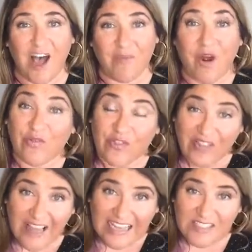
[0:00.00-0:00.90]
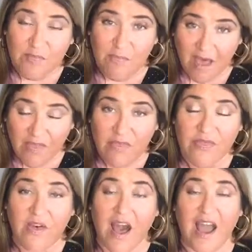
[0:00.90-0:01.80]
over the last
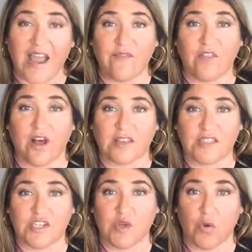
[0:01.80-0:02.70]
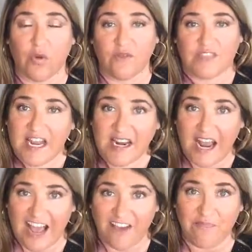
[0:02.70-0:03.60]
month, I have lost a total of
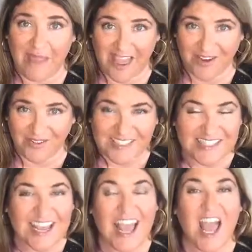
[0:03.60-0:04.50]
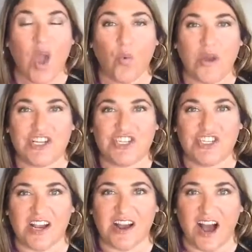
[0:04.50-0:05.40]
10.5 pounds,
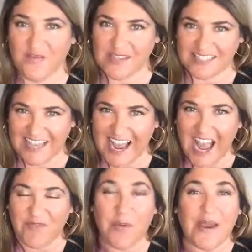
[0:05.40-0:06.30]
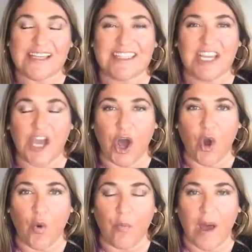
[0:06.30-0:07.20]
which obviously I have a ways to
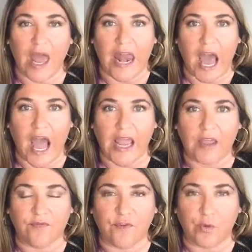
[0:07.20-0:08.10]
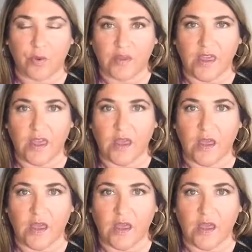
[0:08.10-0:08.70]
go, but I feel really